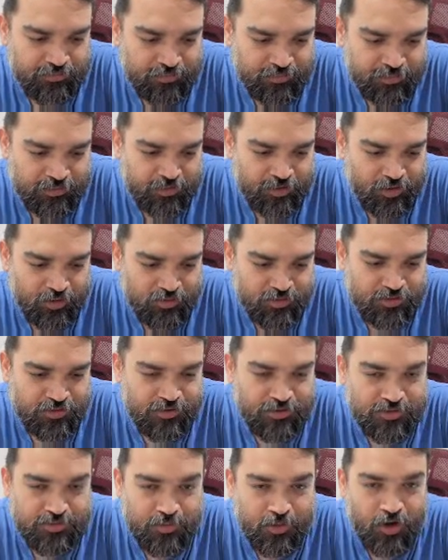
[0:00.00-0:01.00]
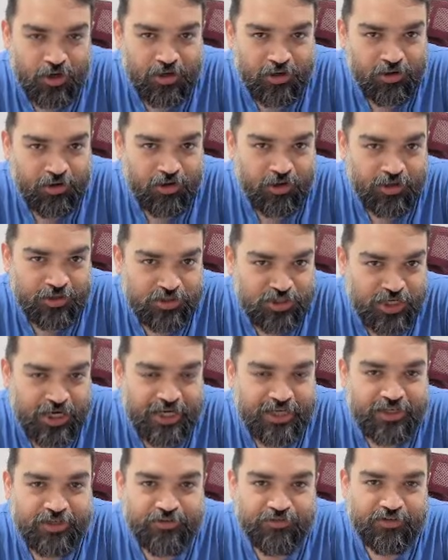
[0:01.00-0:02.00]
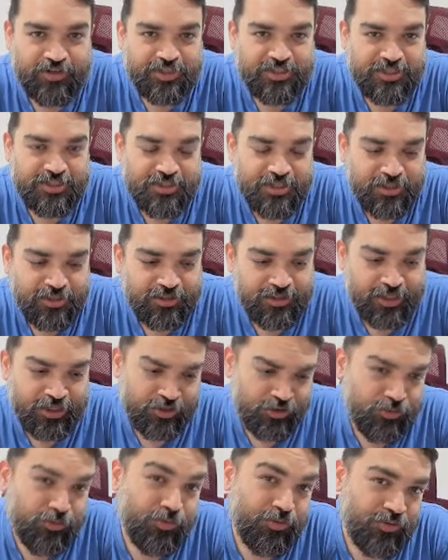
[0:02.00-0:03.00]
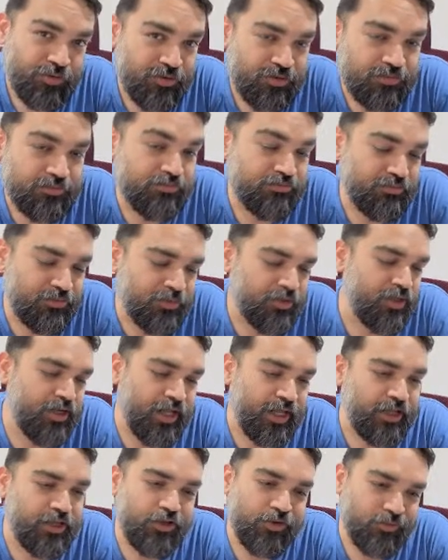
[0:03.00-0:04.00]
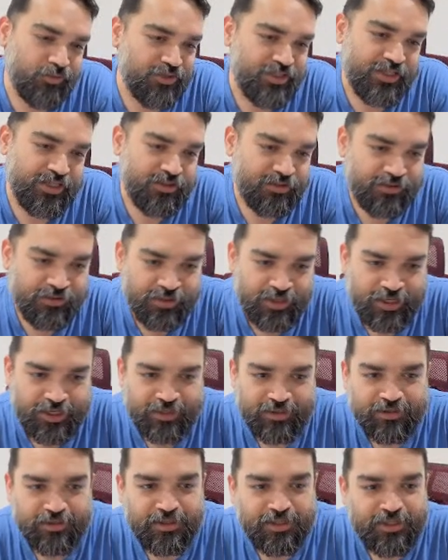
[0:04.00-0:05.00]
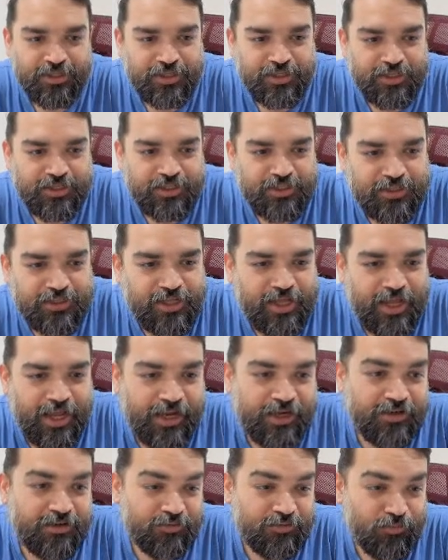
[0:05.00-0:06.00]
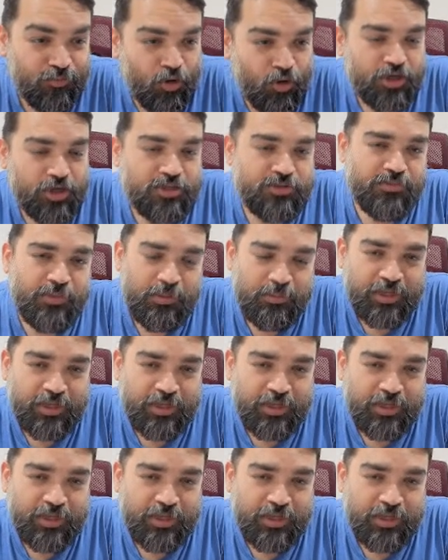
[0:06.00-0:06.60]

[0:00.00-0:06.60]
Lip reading: closed source model or chat interface that you like using, right? And what memory